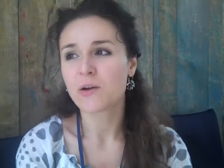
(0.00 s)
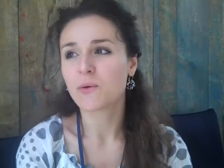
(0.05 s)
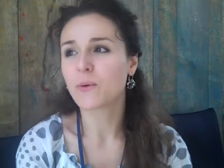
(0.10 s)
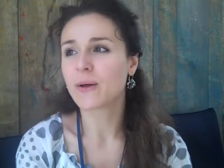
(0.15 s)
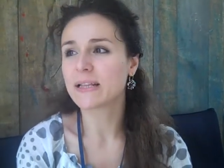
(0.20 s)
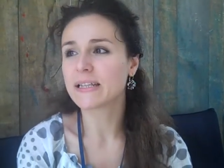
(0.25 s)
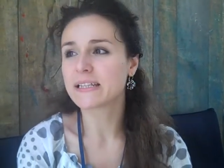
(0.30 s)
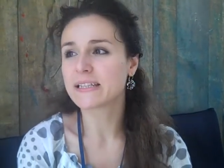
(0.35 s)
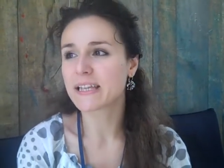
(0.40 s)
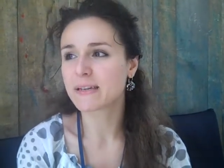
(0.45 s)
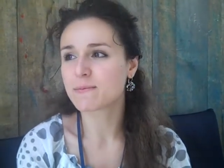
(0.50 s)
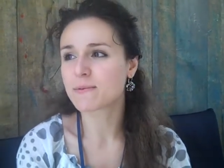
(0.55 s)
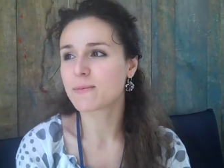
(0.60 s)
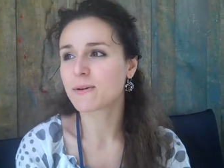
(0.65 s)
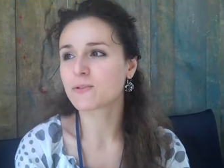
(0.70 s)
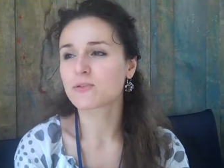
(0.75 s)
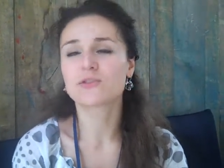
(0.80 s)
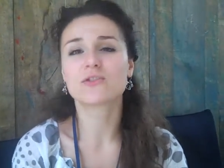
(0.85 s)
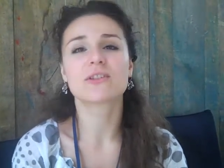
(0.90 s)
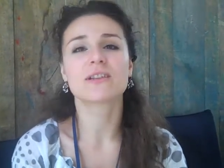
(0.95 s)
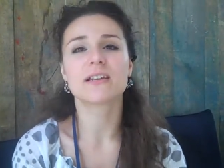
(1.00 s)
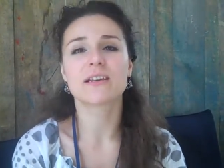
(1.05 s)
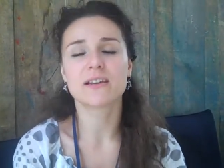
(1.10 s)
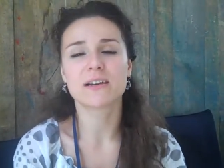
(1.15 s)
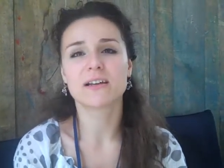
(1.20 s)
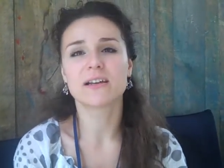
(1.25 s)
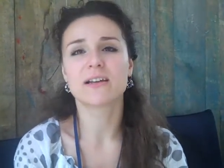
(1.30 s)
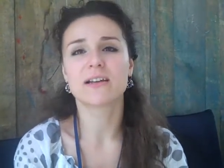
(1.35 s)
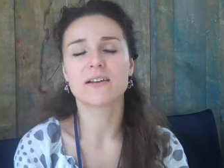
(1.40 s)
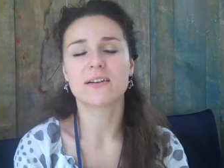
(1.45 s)
Well, it came about
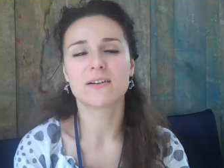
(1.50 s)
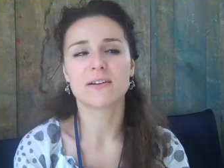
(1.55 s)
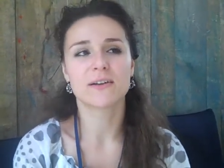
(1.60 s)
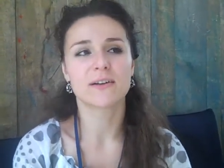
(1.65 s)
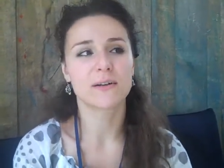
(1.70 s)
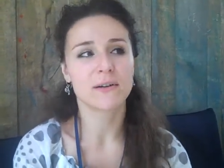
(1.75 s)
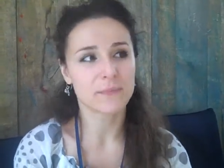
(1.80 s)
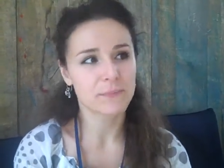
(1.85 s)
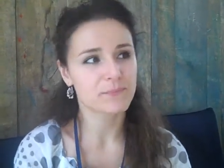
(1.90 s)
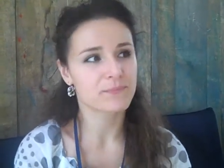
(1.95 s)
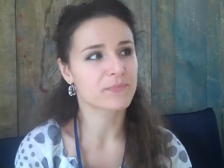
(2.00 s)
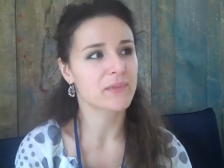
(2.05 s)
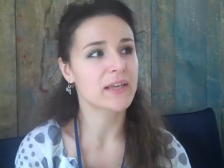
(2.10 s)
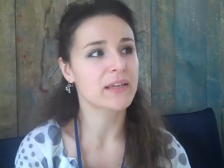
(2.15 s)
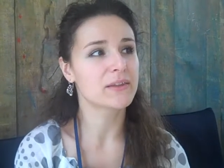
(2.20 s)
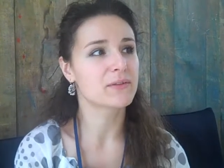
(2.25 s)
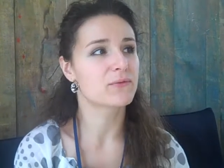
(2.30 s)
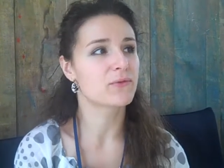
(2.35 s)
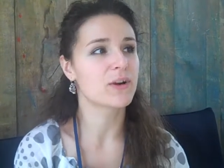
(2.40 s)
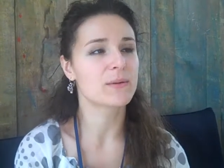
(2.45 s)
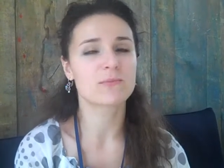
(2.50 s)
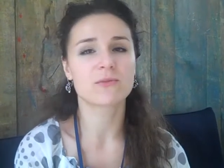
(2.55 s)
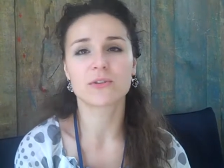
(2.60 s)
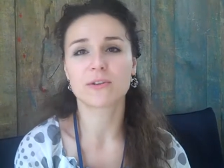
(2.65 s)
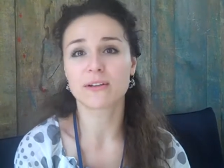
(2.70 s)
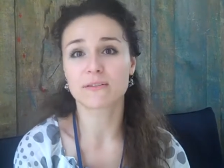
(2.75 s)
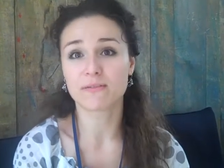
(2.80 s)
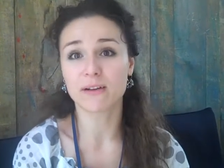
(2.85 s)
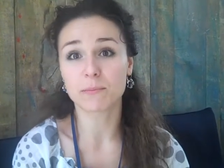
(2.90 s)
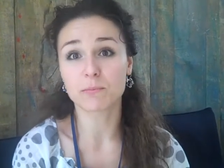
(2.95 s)
uh, in the
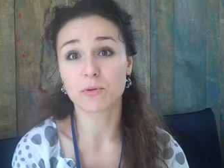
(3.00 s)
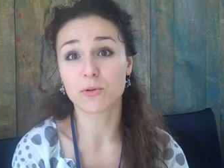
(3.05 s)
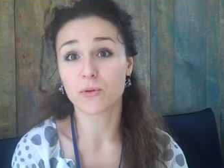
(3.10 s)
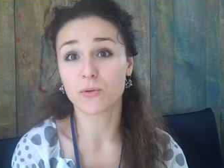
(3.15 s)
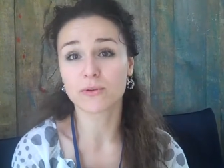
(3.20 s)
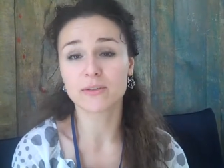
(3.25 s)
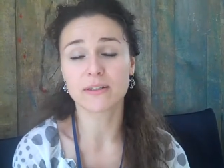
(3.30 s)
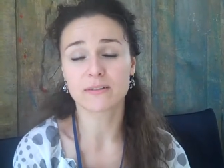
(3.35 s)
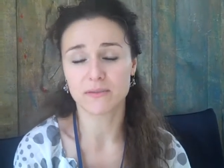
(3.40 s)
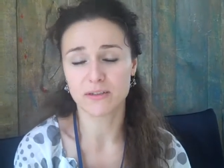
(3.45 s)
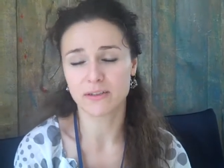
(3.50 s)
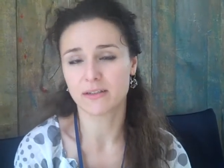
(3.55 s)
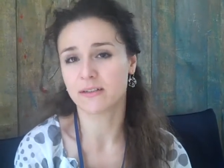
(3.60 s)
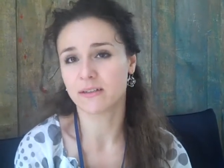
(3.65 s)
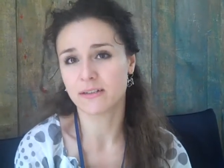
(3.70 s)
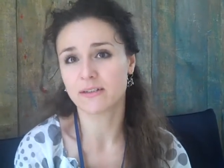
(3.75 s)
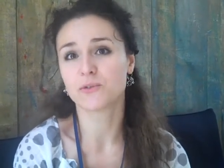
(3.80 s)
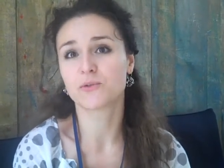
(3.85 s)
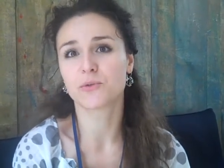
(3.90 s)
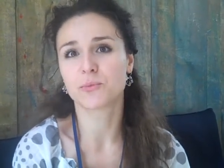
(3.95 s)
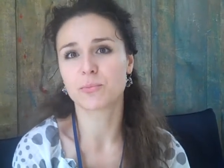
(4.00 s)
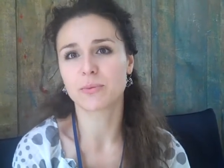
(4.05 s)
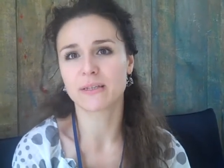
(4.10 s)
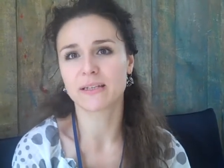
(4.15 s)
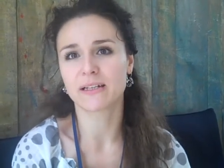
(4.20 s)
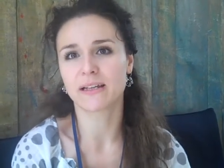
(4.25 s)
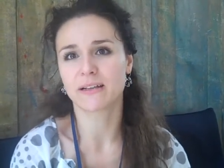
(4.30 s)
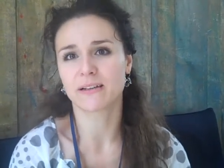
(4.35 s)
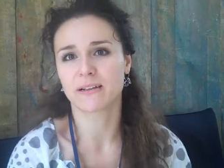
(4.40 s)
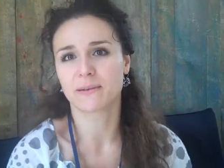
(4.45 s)
framework of Apollon, of the
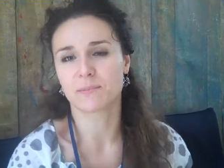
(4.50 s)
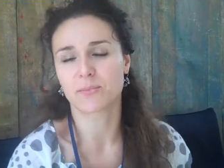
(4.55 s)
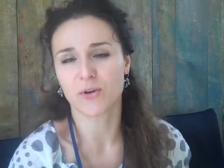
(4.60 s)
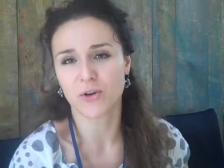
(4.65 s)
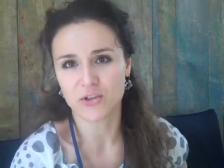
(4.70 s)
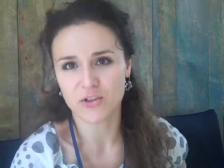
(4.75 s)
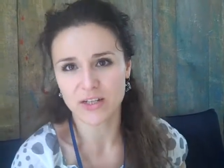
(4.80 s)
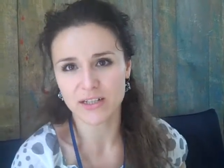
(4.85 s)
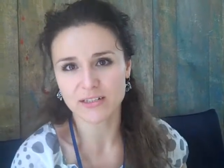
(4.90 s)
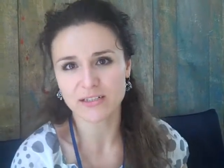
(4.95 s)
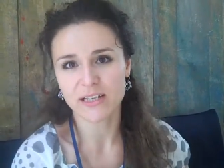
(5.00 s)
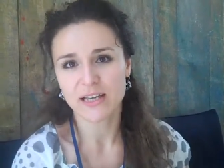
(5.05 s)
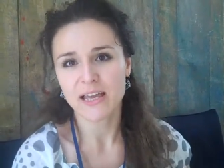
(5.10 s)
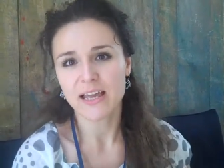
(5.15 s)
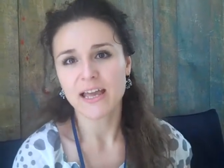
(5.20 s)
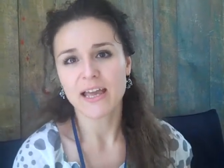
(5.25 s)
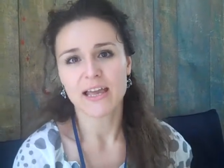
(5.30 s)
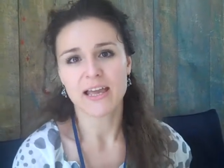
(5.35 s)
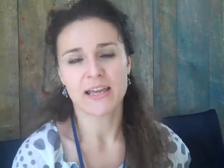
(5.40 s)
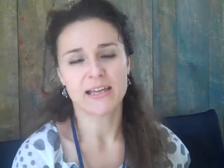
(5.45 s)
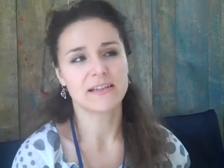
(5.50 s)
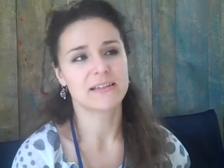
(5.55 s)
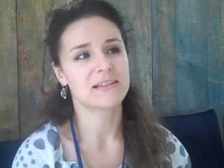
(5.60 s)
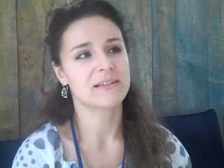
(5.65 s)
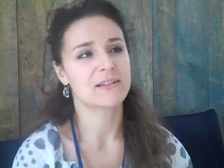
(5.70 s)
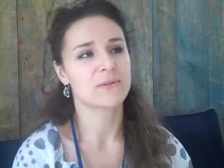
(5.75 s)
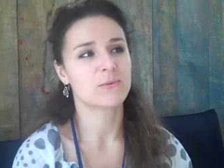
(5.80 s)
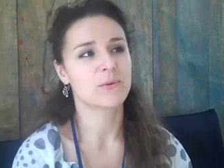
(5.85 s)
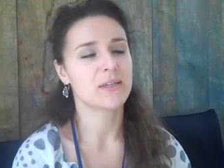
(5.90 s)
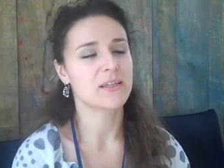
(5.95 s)
European uh, project,
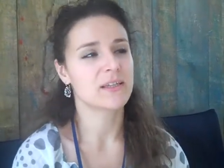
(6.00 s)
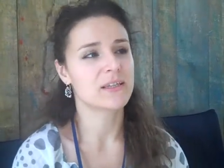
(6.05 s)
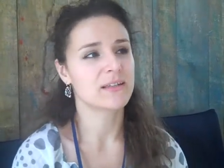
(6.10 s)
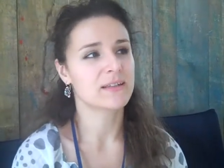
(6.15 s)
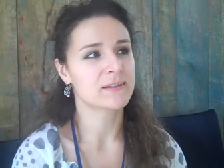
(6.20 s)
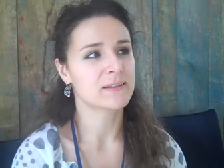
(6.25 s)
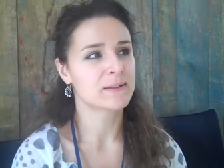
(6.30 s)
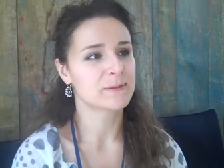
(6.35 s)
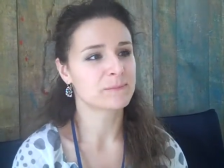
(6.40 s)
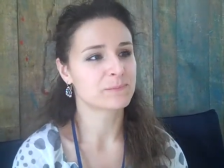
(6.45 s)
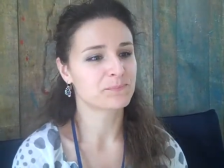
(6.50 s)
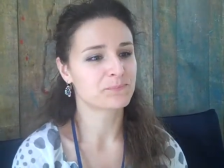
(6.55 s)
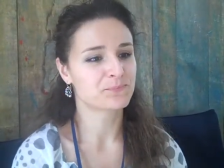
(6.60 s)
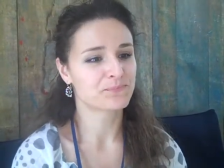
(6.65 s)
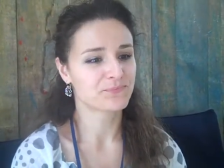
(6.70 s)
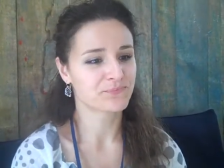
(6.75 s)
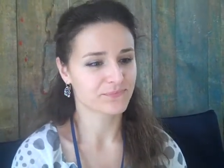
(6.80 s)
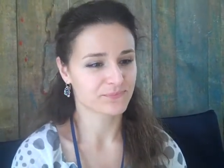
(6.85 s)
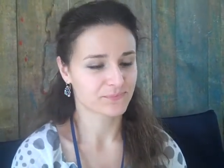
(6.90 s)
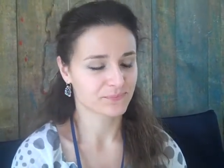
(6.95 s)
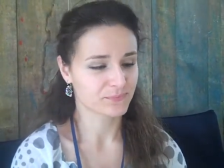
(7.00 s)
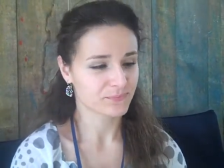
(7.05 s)
and we um,